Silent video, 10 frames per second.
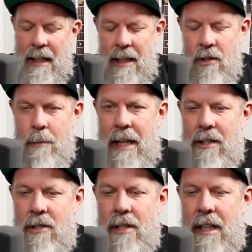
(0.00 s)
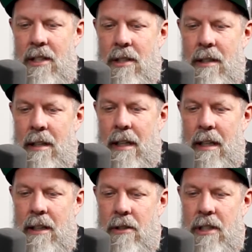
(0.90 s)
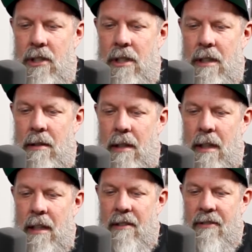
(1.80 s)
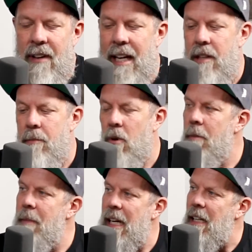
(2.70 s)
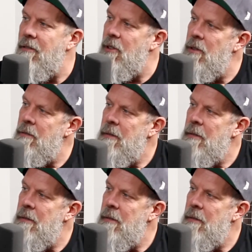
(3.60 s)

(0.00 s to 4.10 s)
It's made such Christian faith more meaningful.